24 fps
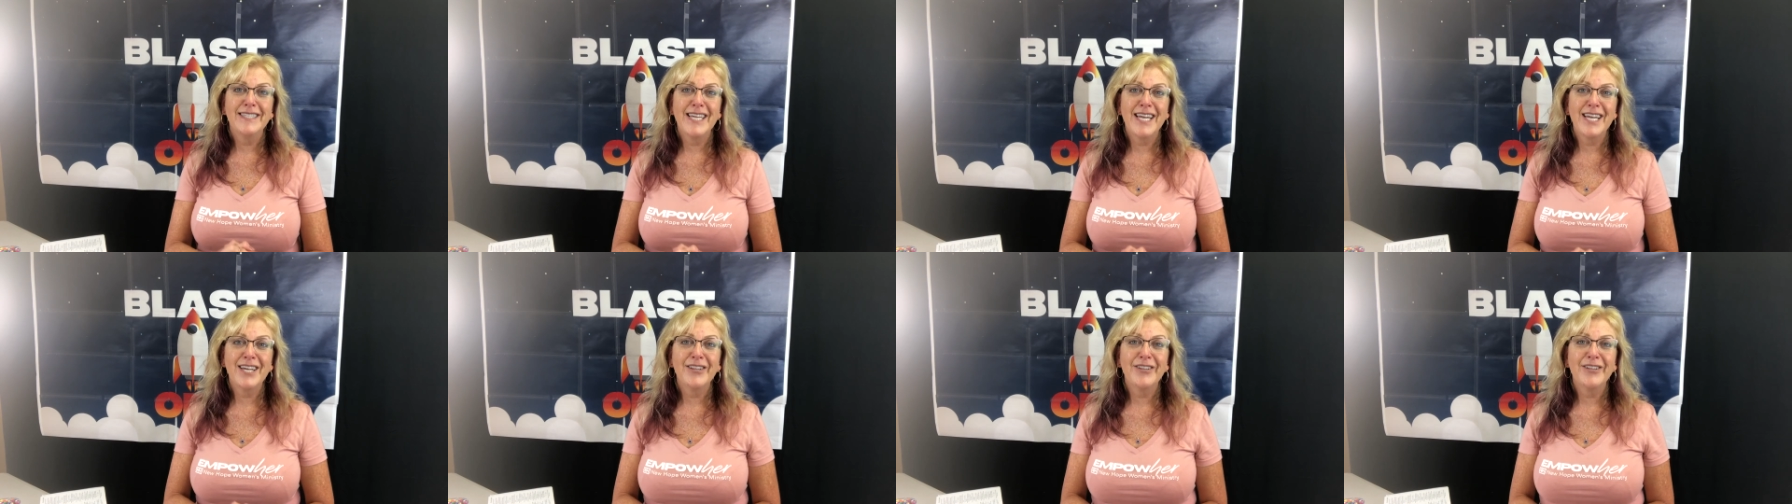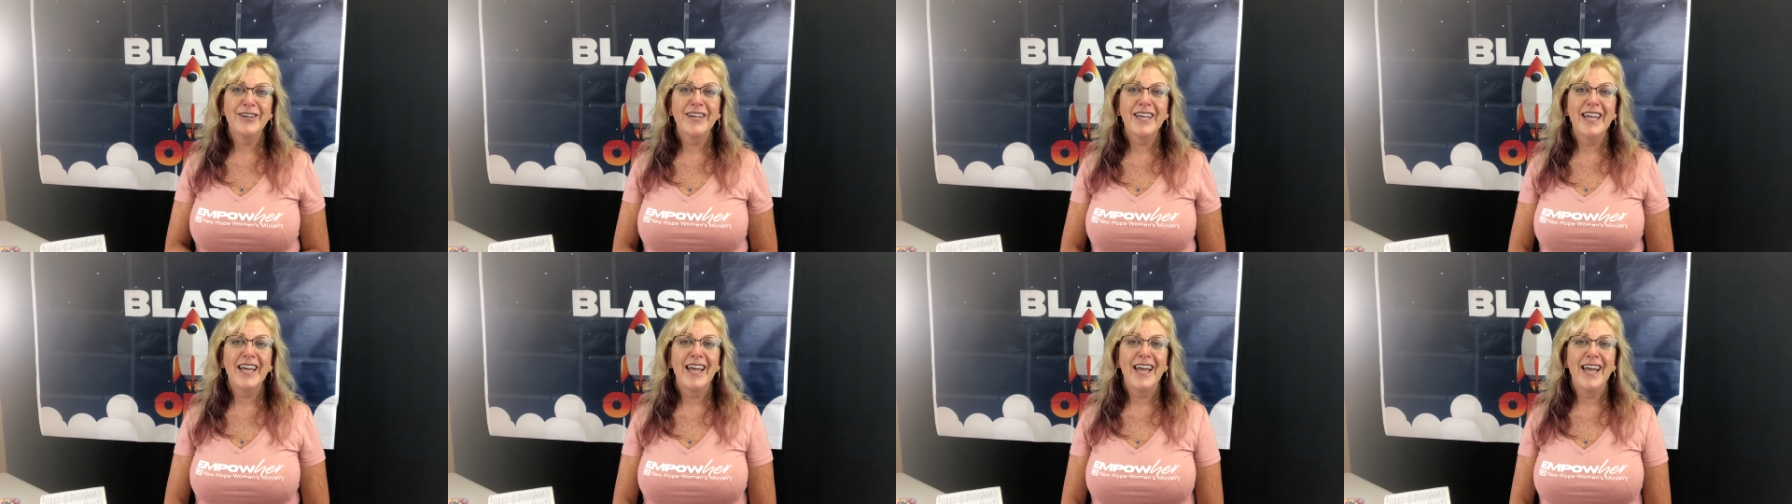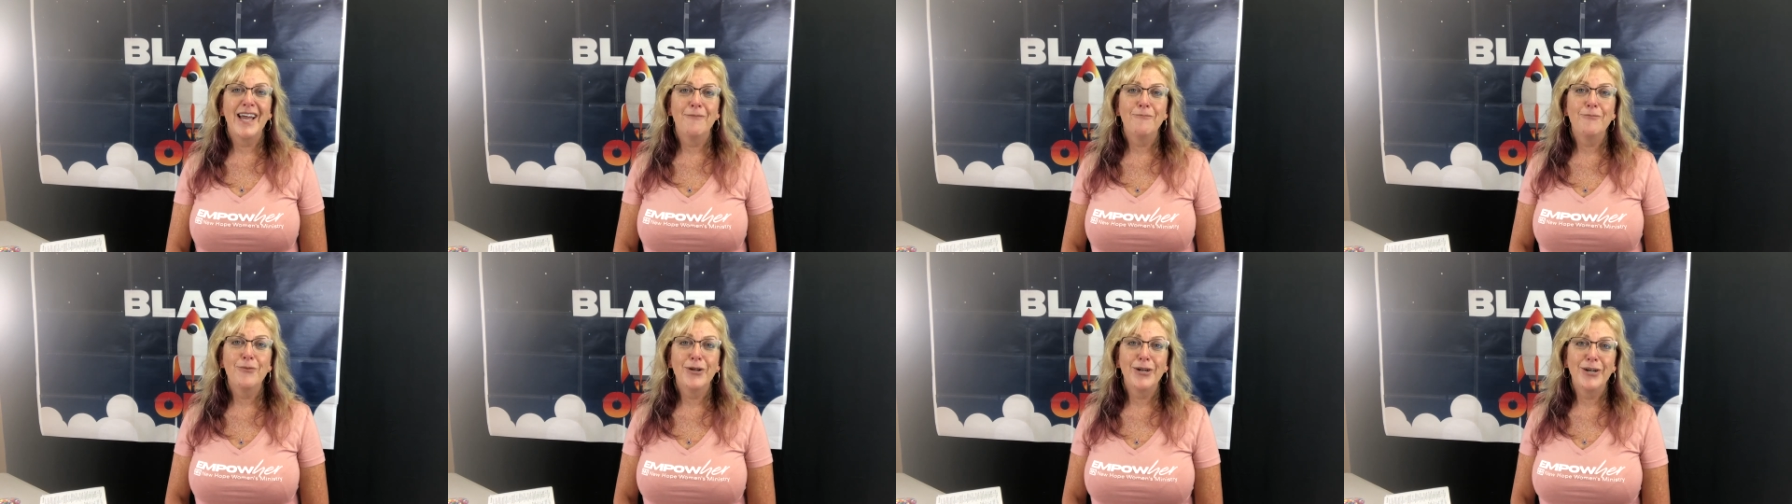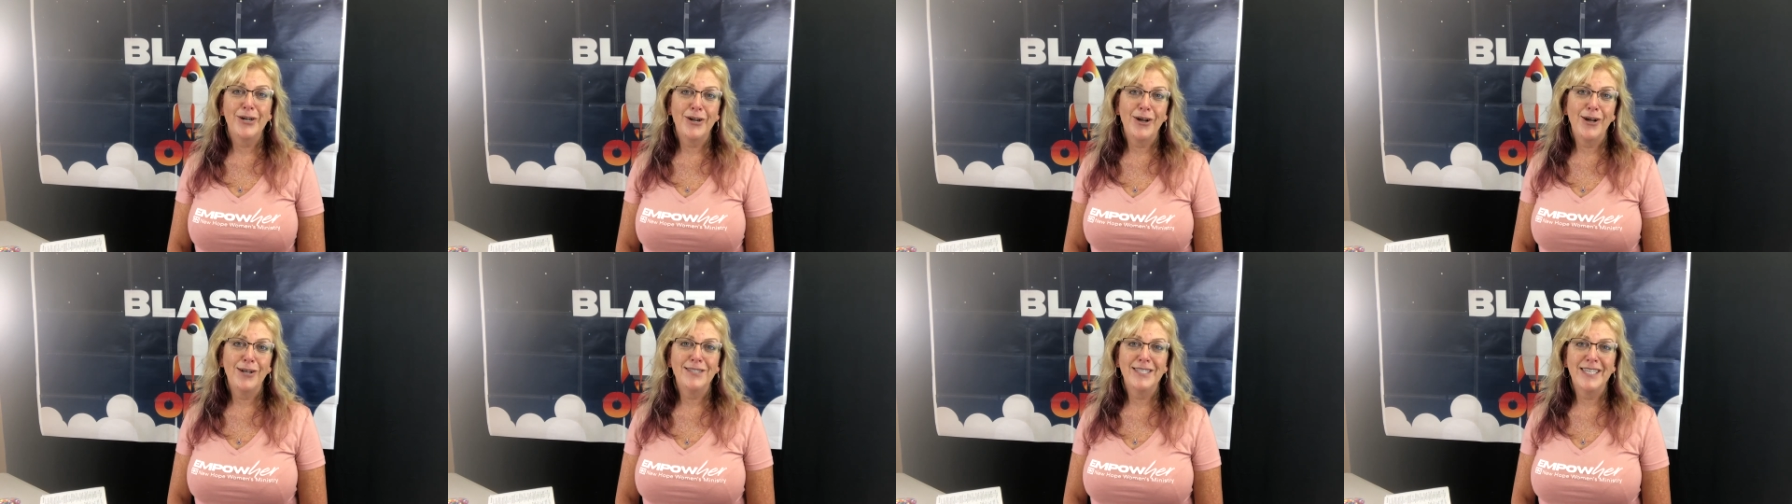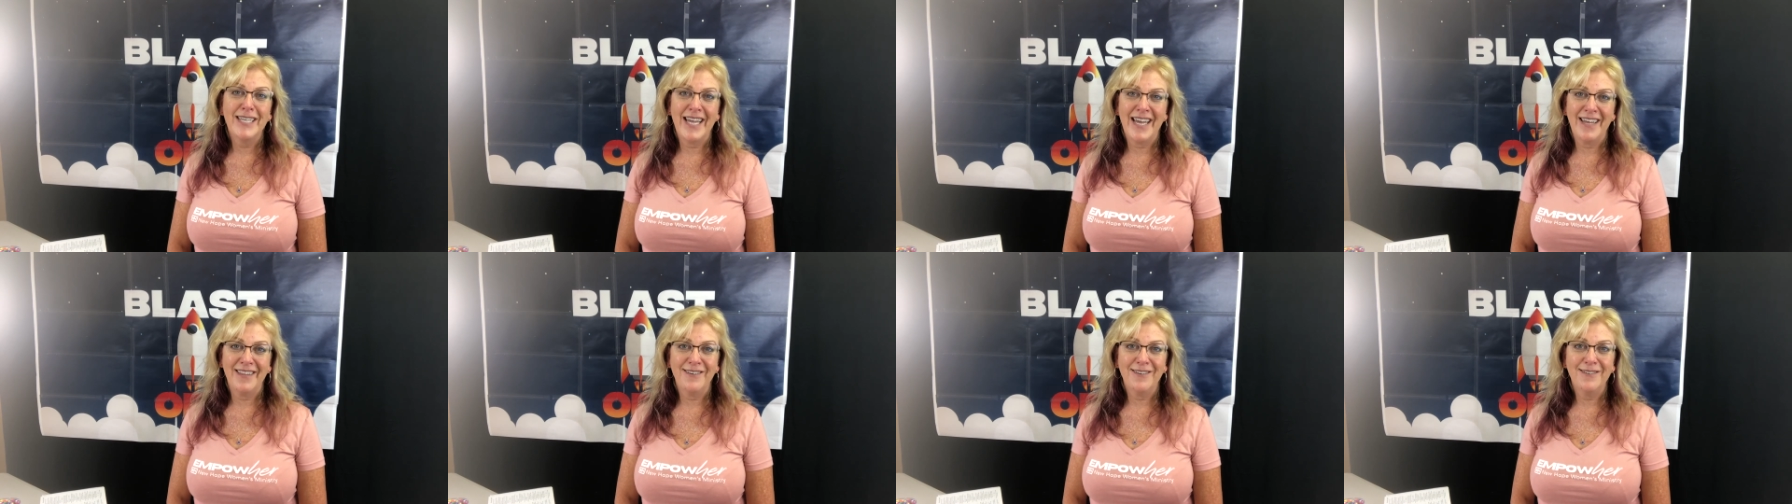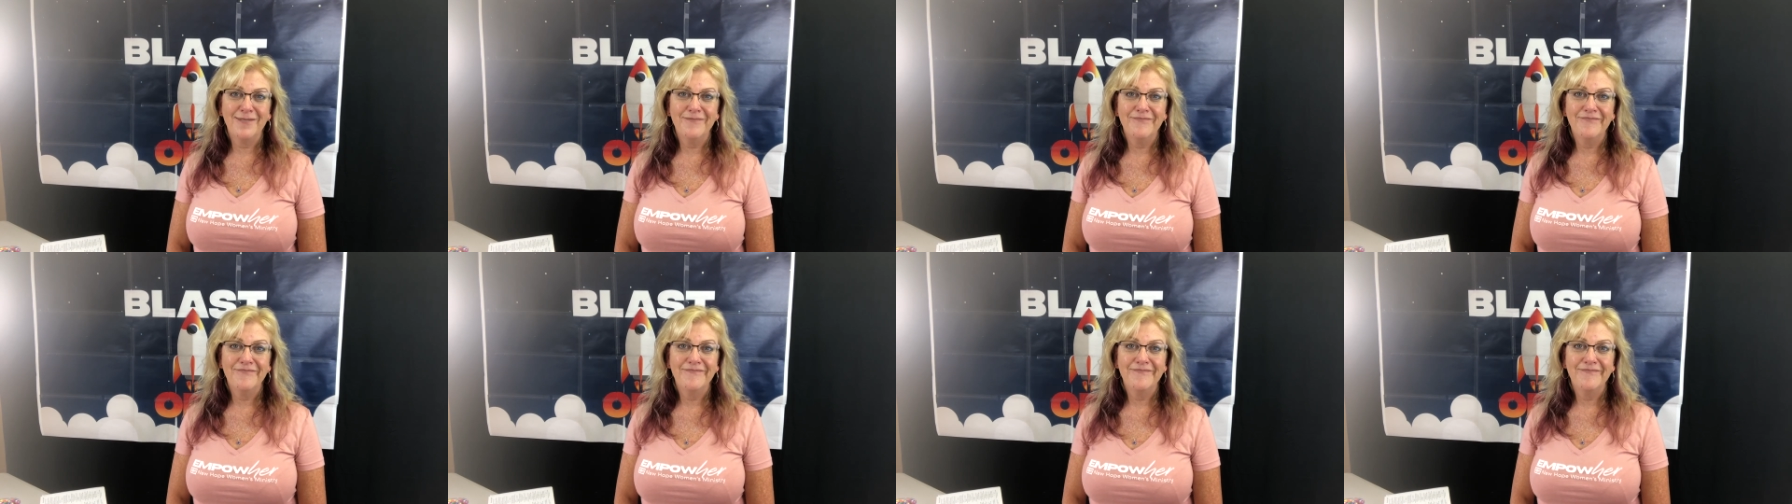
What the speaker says: take a look and put it all together.